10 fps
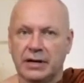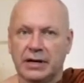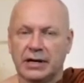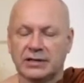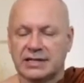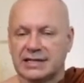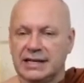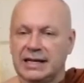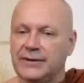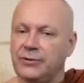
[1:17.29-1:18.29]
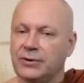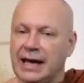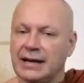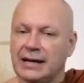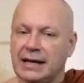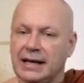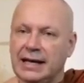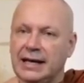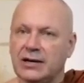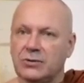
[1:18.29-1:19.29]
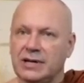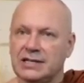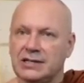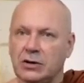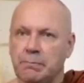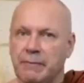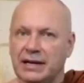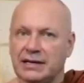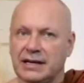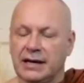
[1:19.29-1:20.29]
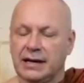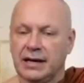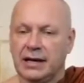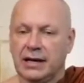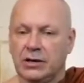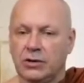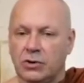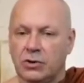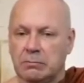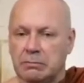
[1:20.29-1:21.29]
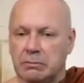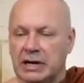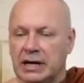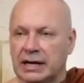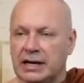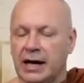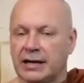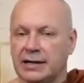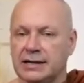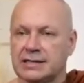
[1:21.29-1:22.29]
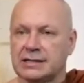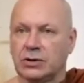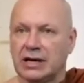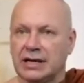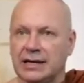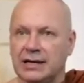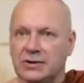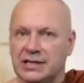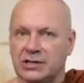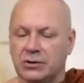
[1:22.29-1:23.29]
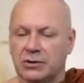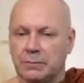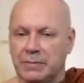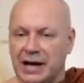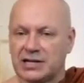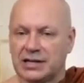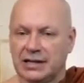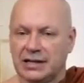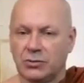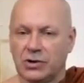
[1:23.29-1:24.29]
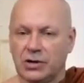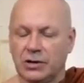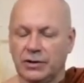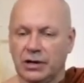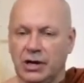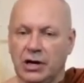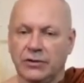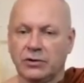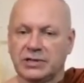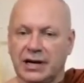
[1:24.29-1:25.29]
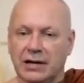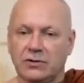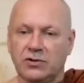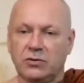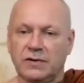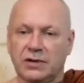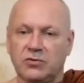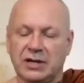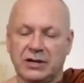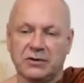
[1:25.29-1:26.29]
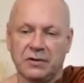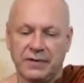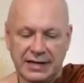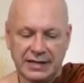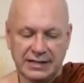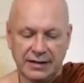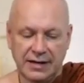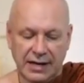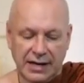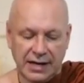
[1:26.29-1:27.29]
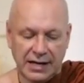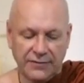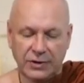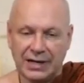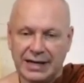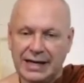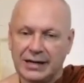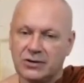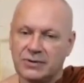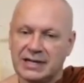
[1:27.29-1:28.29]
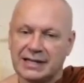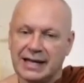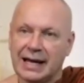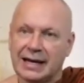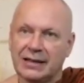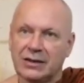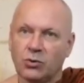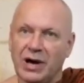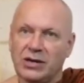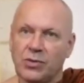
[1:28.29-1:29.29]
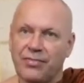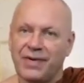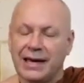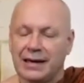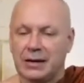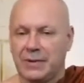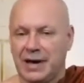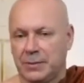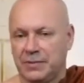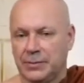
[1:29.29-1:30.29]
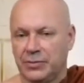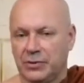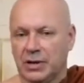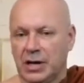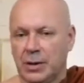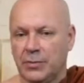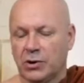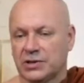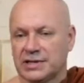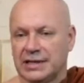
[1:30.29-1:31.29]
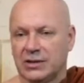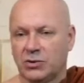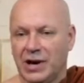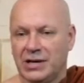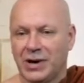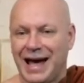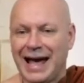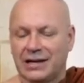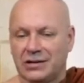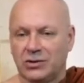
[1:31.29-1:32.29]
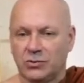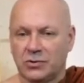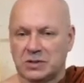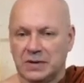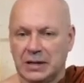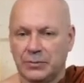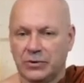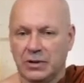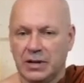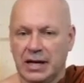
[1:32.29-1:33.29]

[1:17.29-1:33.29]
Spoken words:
So see if you can increase your metta, your kindness, you can increase your compassion in the world. Those are kind of two of the critical things. And if you can increase that in the way you think about people, but also in the way you act towards people,